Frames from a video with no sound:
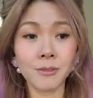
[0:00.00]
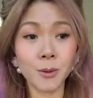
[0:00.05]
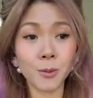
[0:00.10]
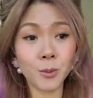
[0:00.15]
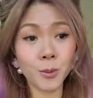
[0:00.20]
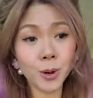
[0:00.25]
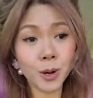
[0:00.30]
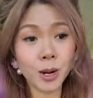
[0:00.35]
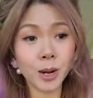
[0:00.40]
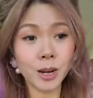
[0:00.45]

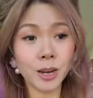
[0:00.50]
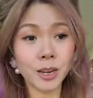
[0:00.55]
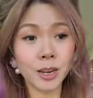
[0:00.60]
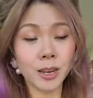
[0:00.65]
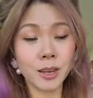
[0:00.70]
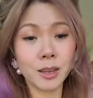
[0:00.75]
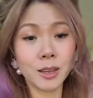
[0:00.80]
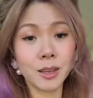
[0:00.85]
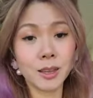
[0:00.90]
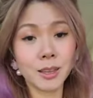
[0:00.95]
from work,
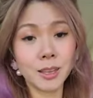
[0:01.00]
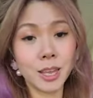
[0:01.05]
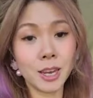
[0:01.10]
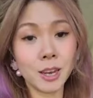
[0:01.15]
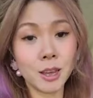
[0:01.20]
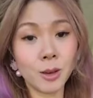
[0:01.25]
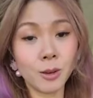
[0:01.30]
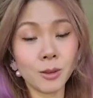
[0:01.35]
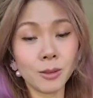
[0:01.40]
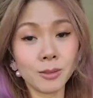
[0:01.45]
you
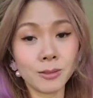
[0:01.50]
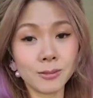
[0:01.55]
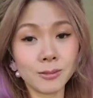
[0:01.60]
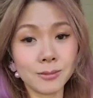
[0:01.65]
know,